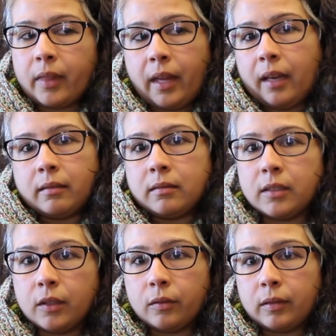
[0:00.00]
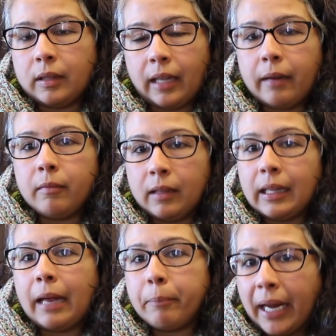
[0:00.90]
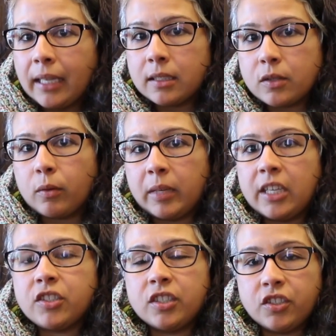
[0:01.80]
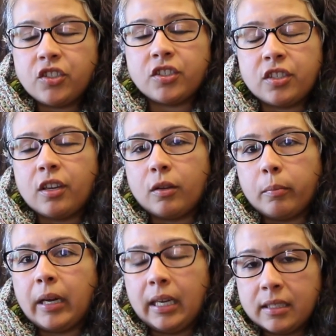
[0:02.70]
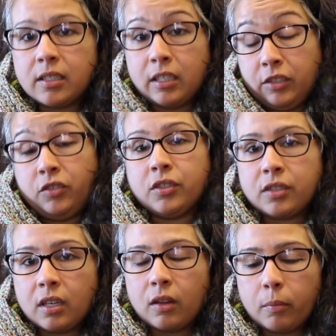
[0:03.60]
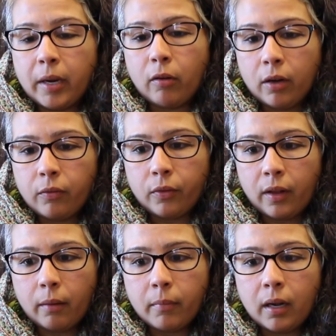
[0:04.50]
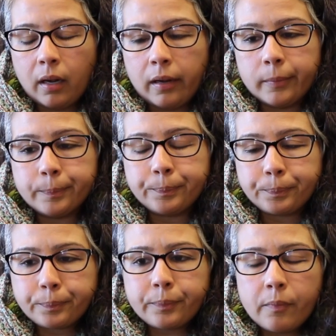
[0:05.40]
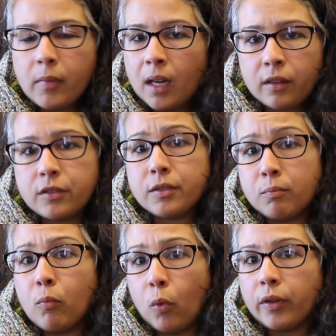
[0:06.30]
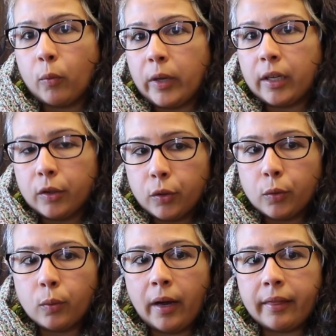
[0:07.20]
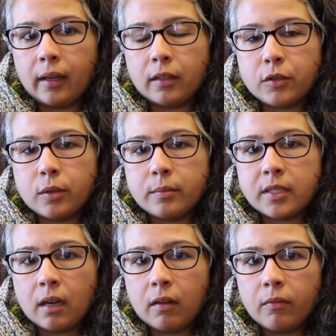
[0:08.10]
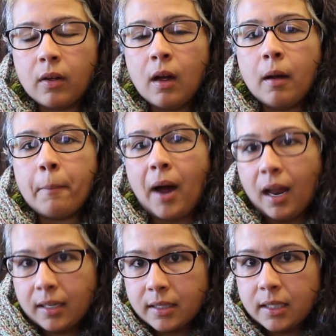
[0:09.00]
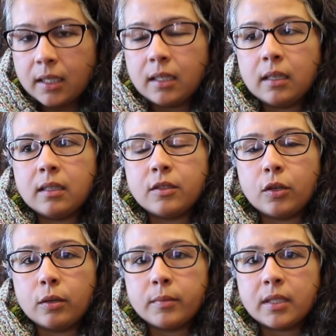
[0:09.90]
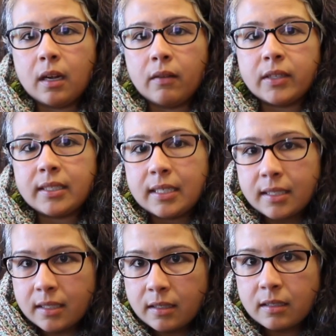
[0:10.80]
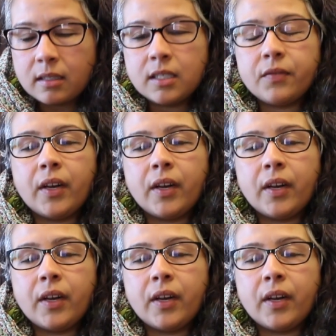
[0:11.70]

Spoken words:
That lead paint discrimination is just another barrier for them. There's more that we can do, I think, in terms of policy, in terms of assistance to these